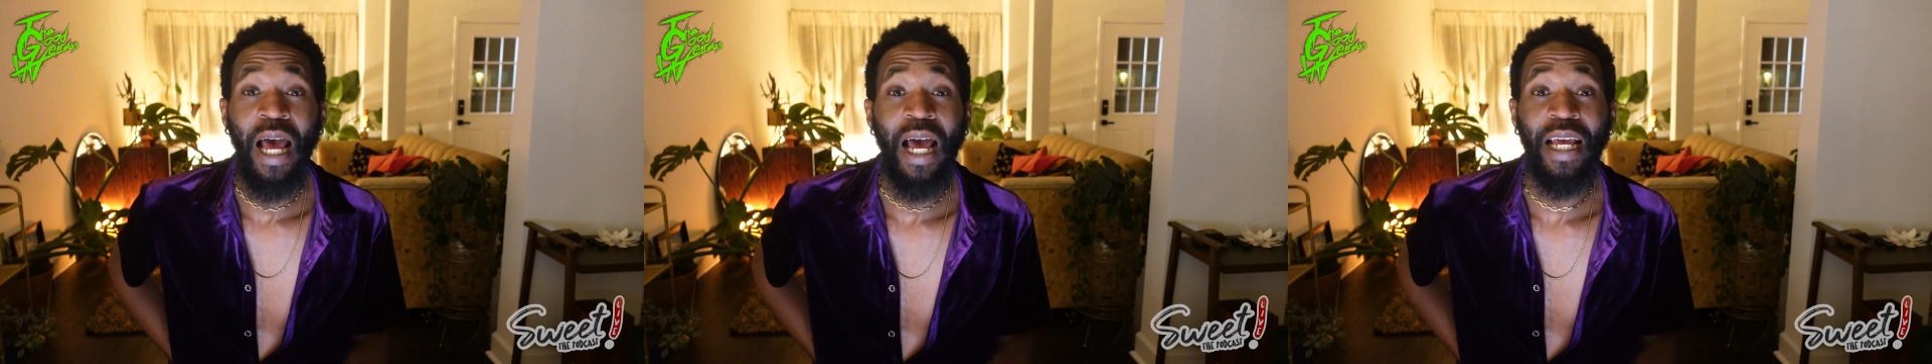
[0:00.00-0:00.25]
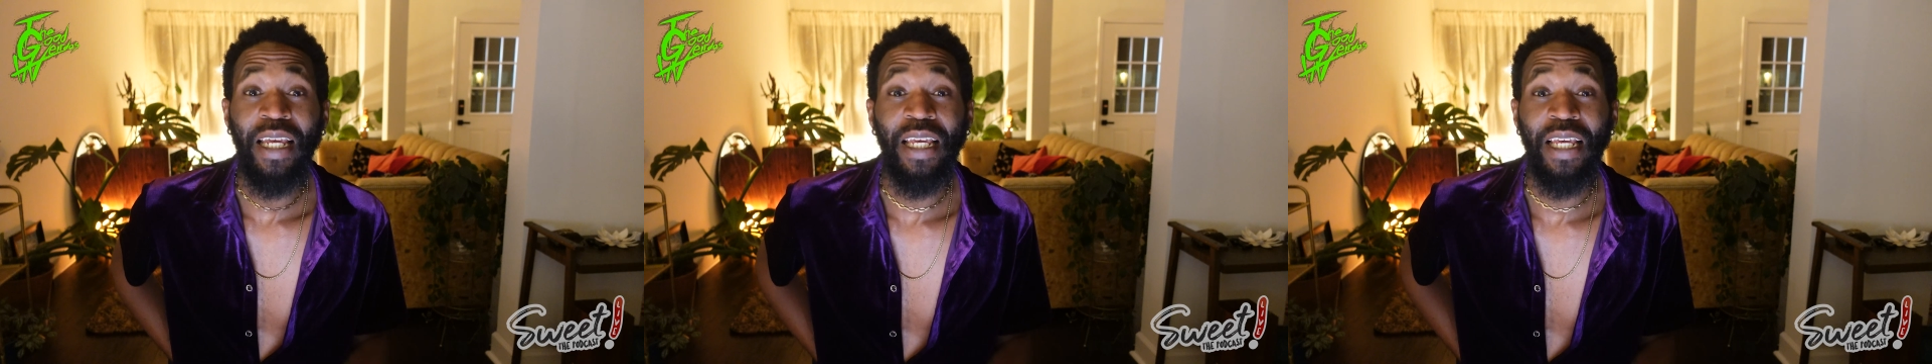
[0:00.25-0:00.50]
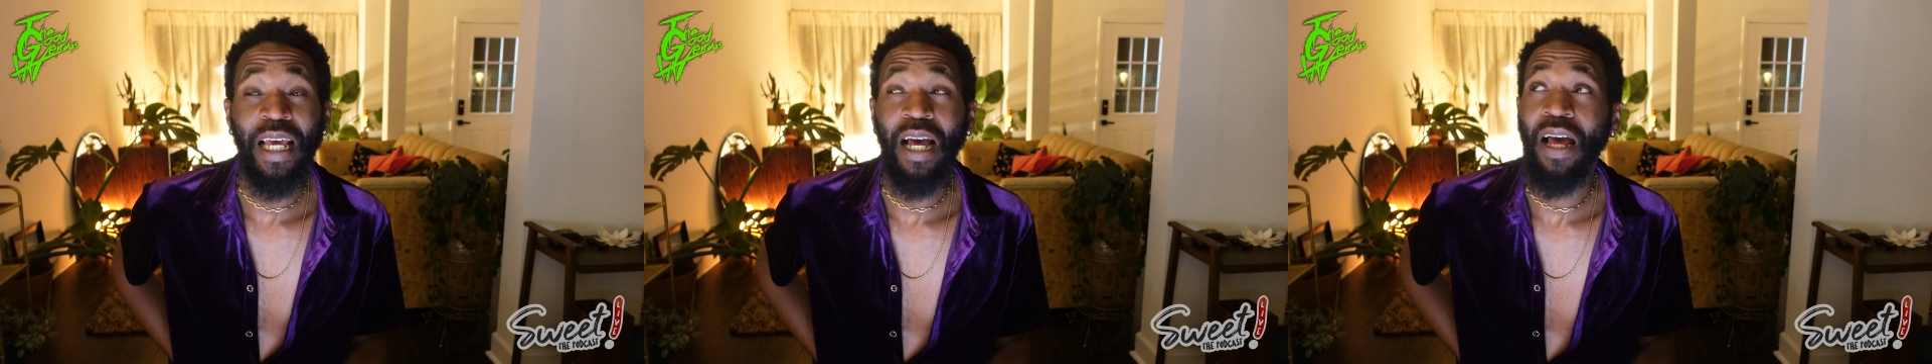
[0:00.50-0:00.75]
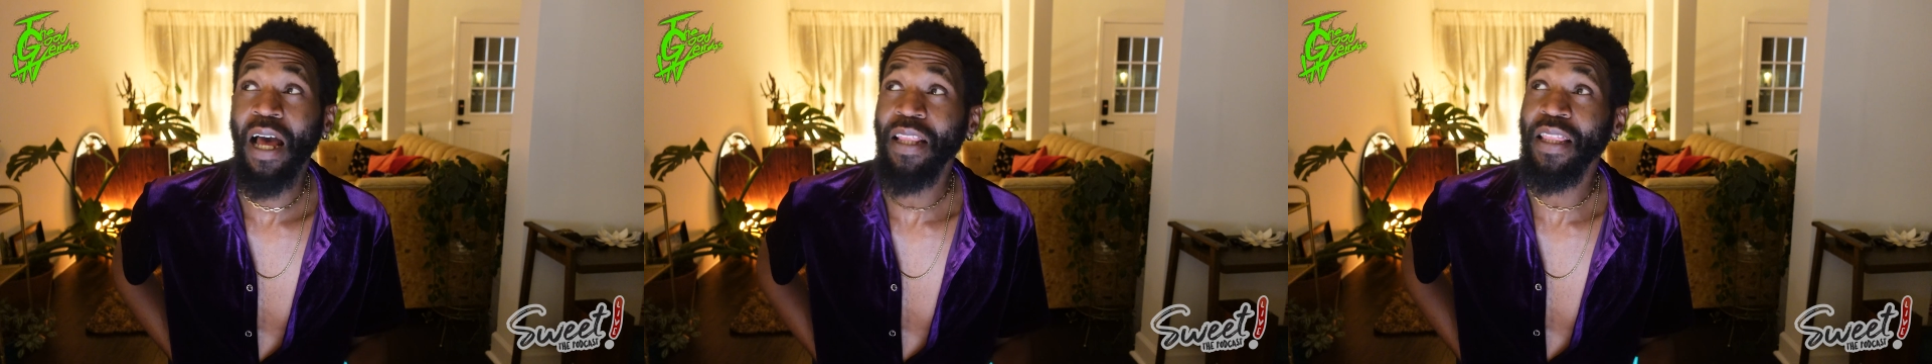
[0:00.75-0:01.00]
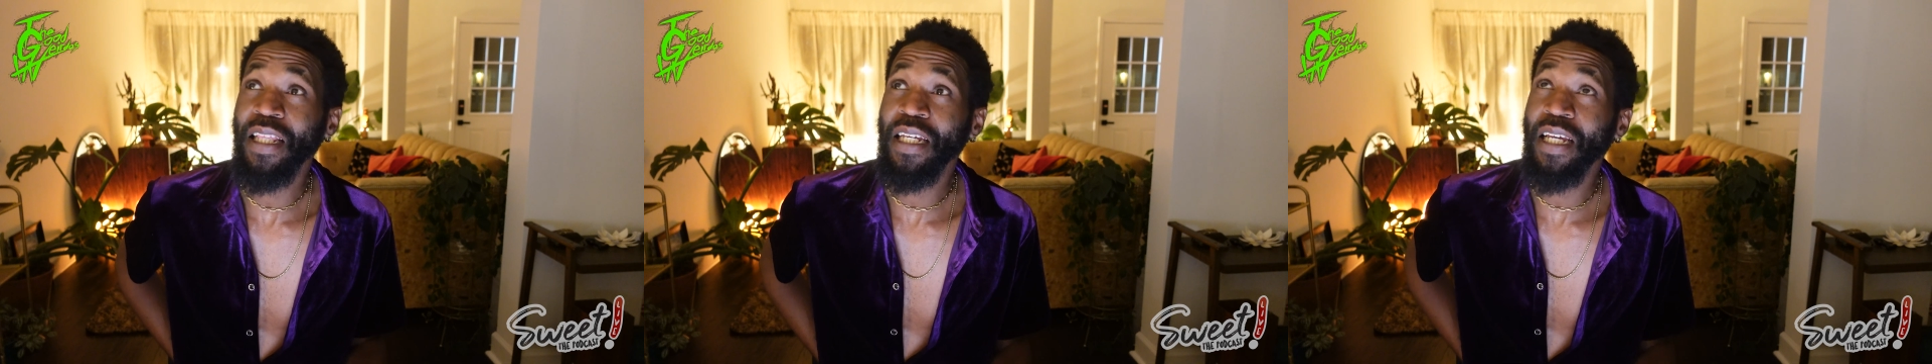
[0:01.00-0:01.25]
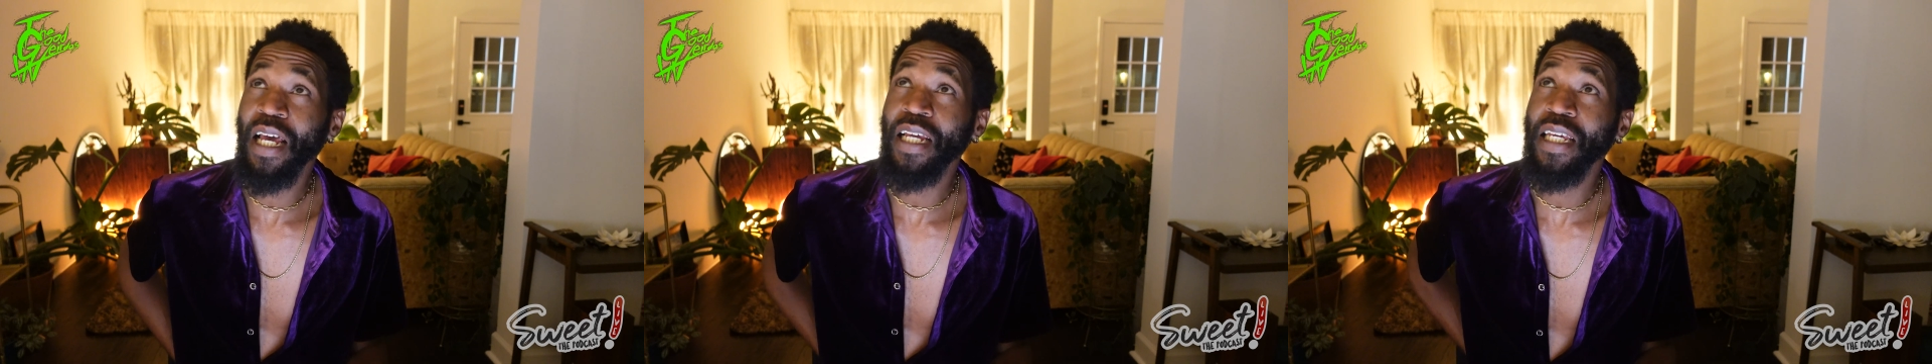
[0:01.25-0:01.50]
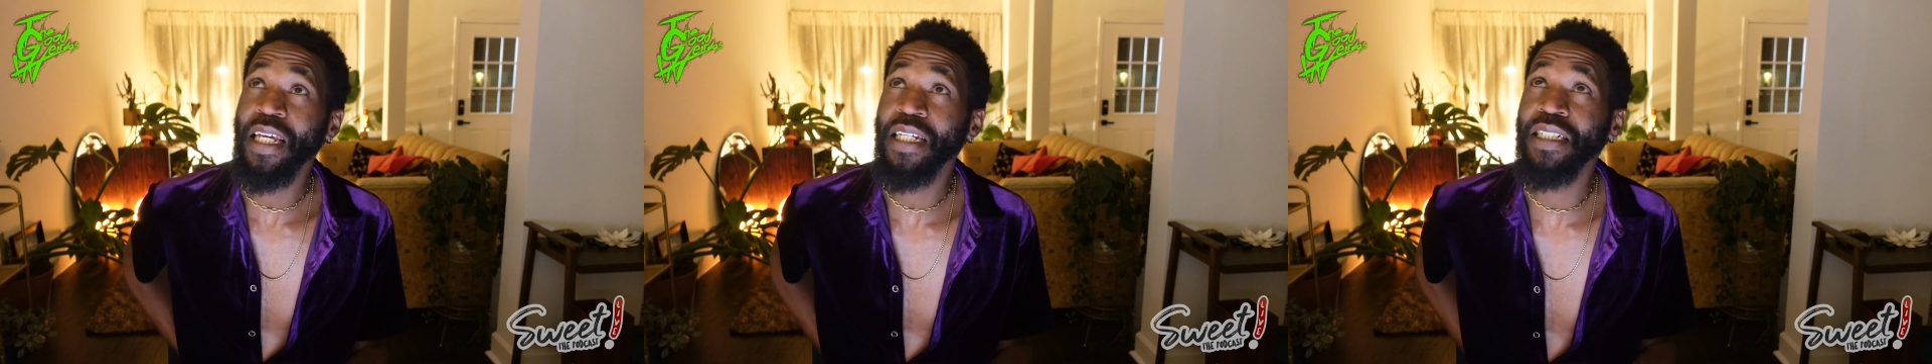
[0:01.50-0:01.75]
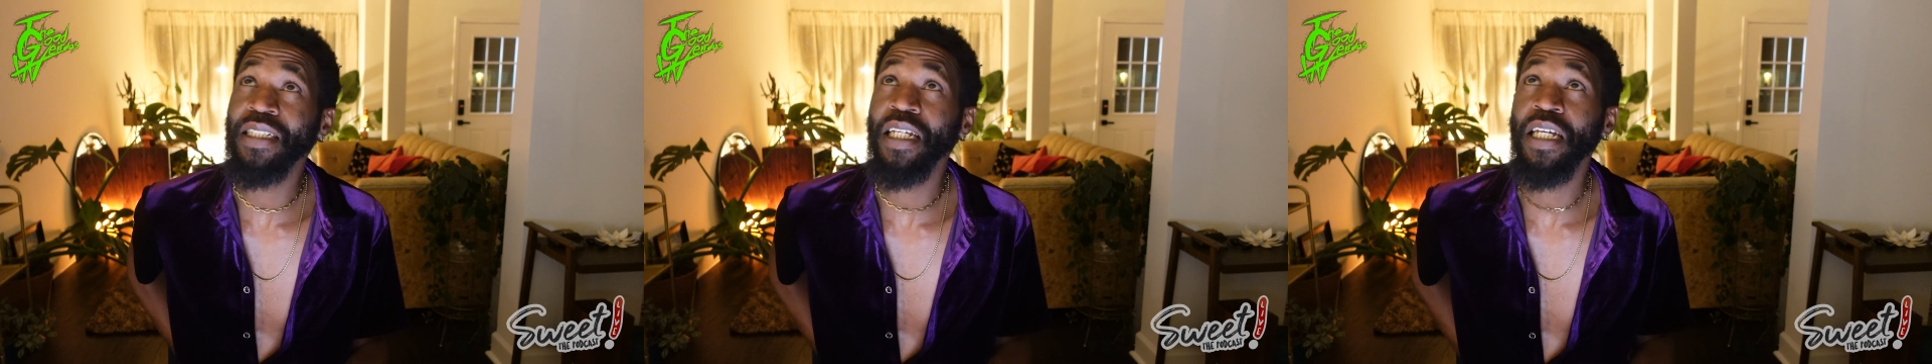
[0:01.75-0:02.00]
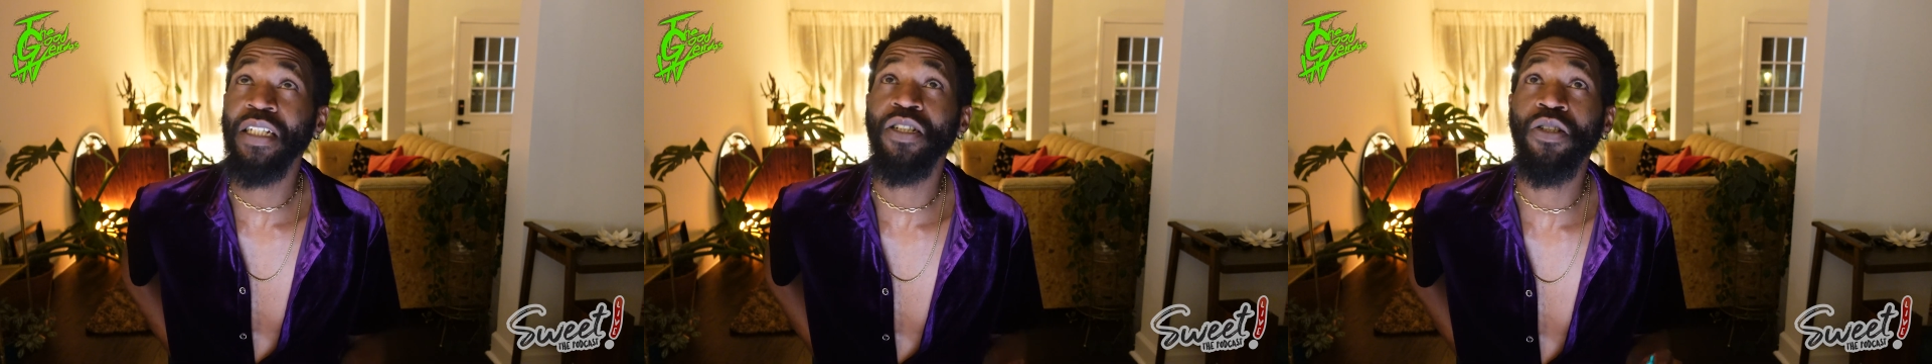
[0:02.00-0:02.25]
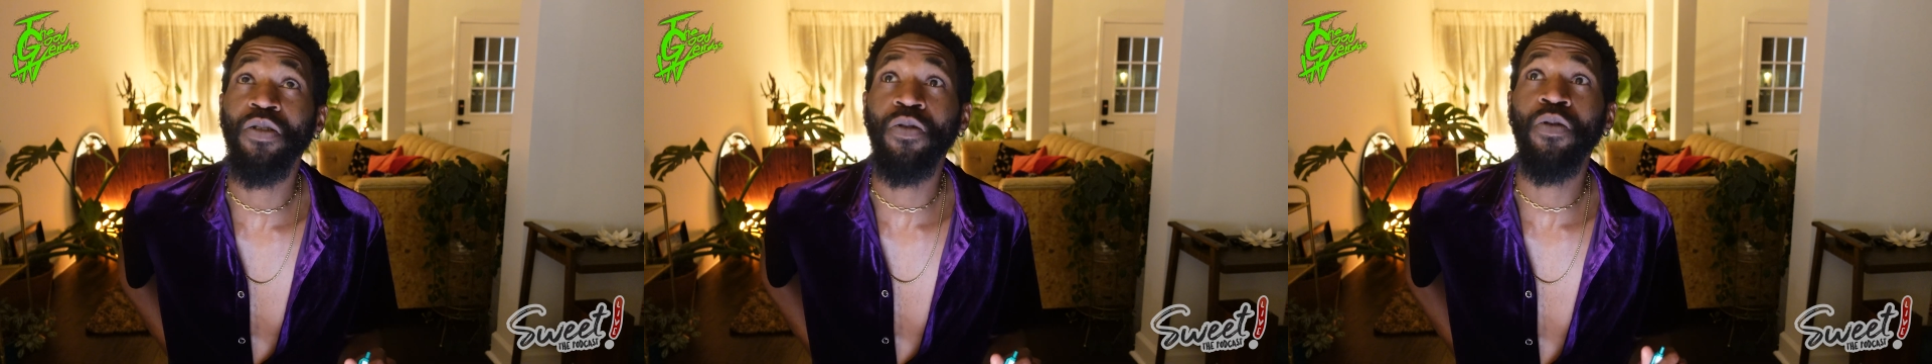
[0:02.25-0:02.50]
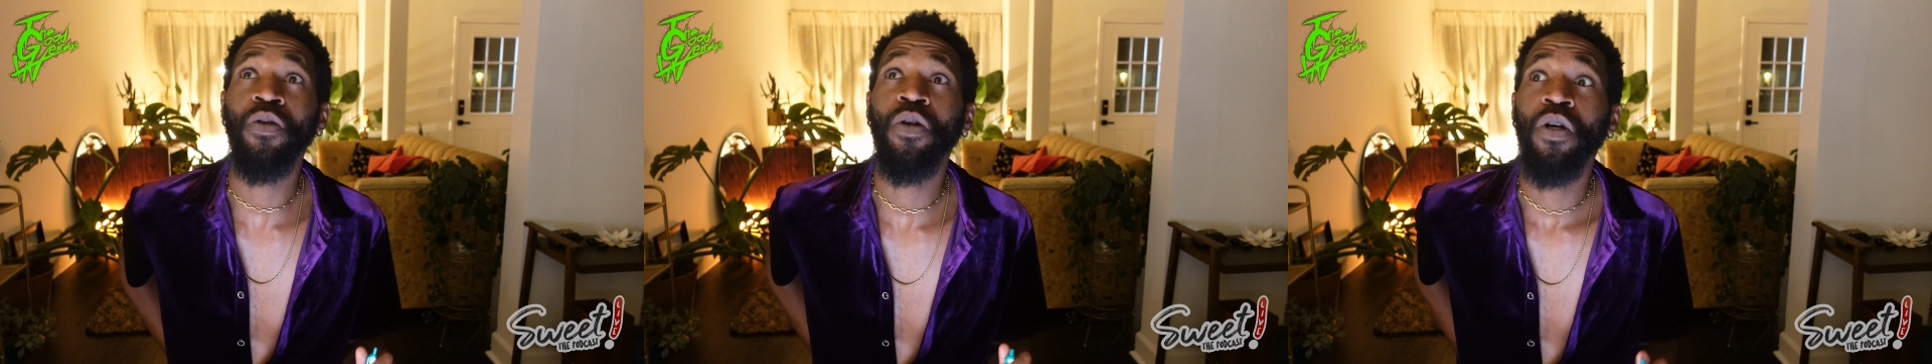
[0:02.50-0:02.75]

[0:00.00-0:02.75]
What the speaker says: I think I can't stand you